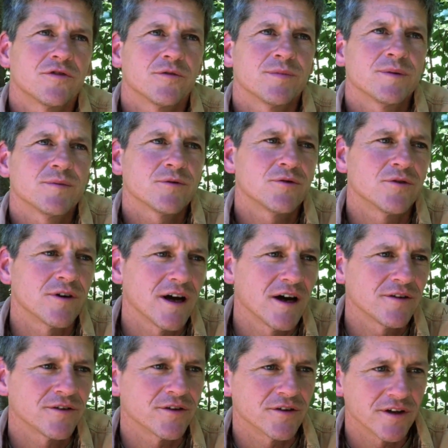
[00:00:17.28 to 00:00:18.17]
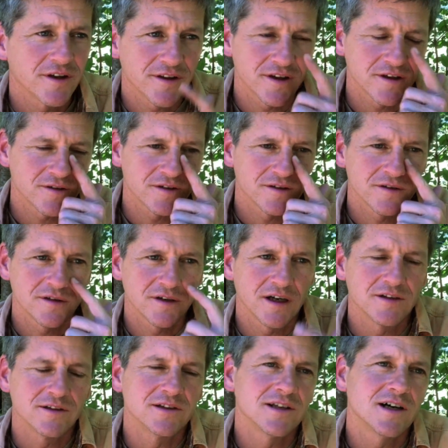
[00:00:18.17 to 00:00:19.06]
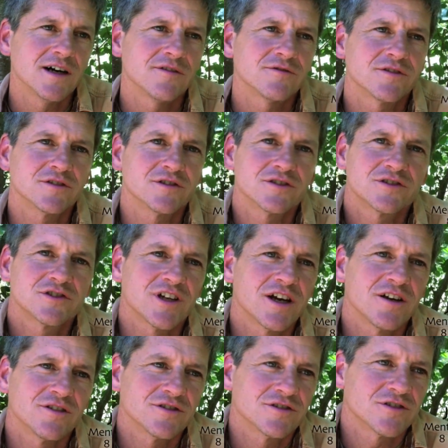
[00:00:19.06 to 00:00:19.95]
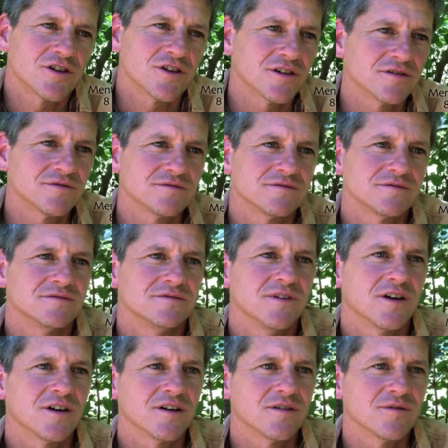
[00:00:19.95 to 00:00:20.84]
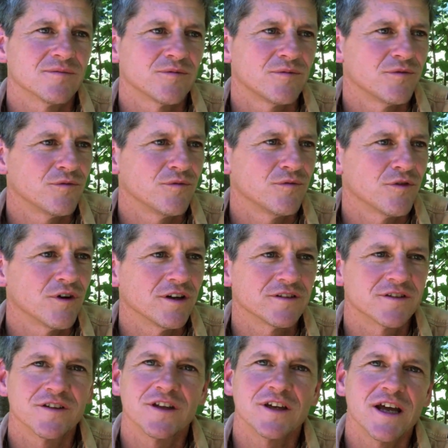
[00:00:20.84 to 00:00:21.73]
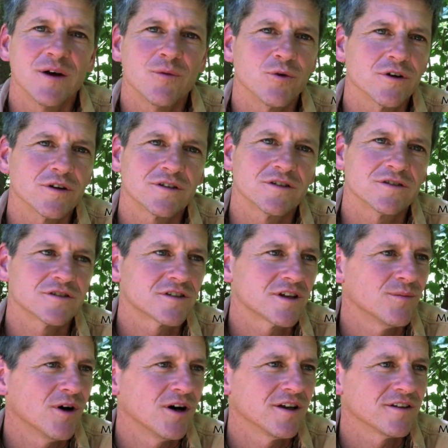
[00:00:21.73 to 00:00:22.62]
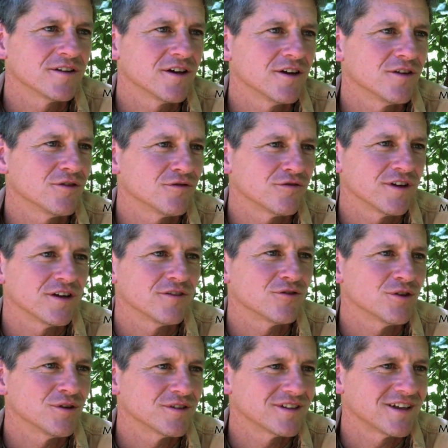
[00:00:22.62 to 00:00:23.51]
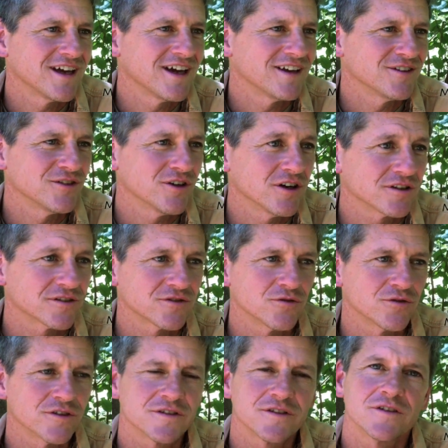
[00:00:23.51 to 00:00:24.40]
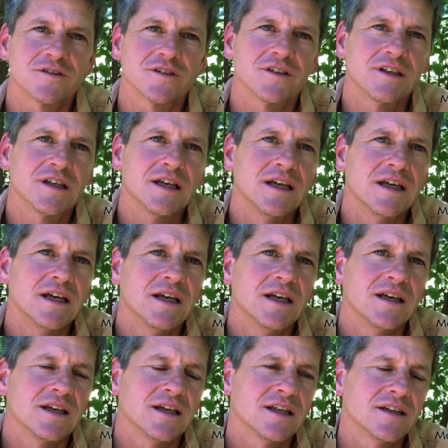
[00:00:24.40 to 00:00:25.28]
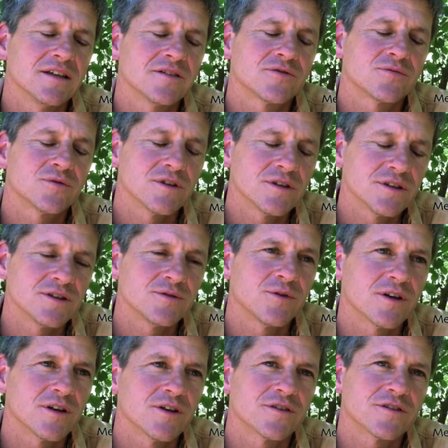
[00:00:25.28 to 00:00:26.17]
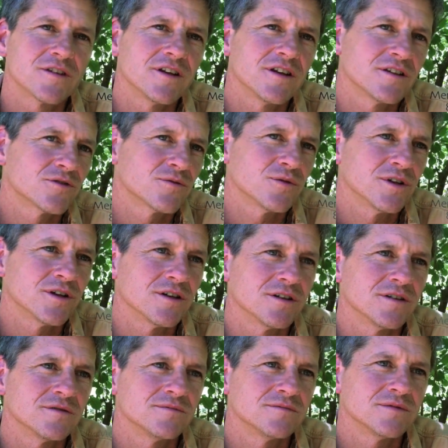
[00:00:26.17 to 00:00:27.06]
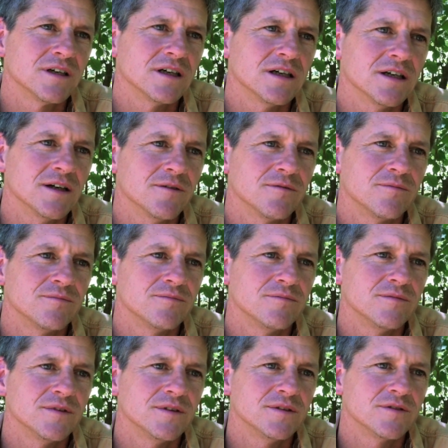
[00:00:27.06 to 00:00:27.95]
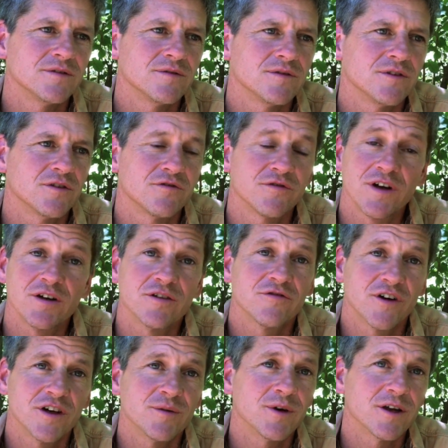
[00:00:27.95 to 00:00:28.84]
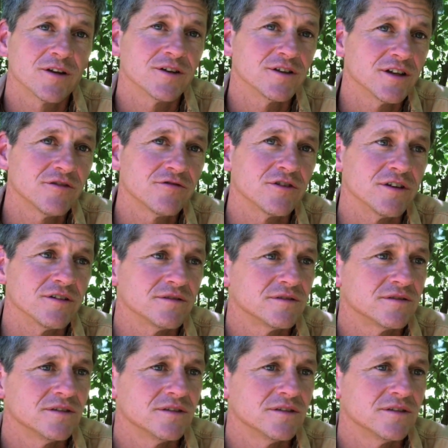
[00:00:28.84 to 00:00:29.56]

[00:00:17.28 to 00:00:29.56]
people who are out there, and I think I'd love to just challenge our friends in the network to just come on and tell their favorite cat and dog stories, because it is really one of those things where they're very fundamentally different.